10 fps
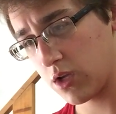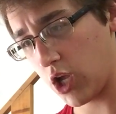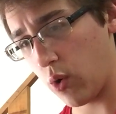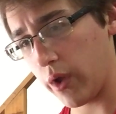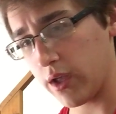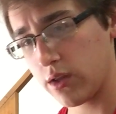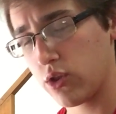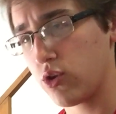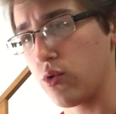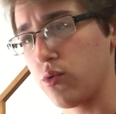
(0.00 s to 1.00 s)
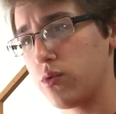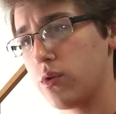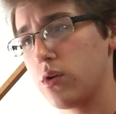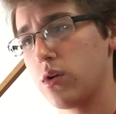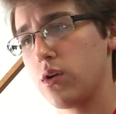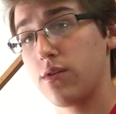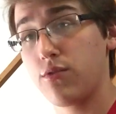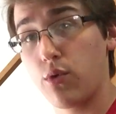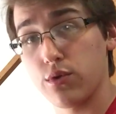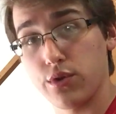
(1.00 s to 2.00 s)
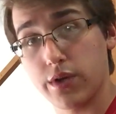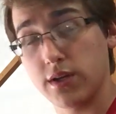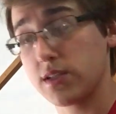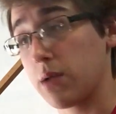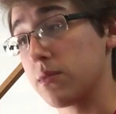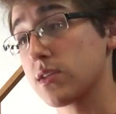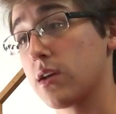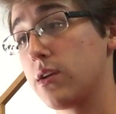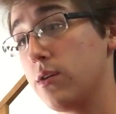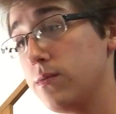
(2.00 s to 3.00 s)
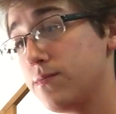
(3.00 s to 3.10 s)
Going to forward-looking statements on here.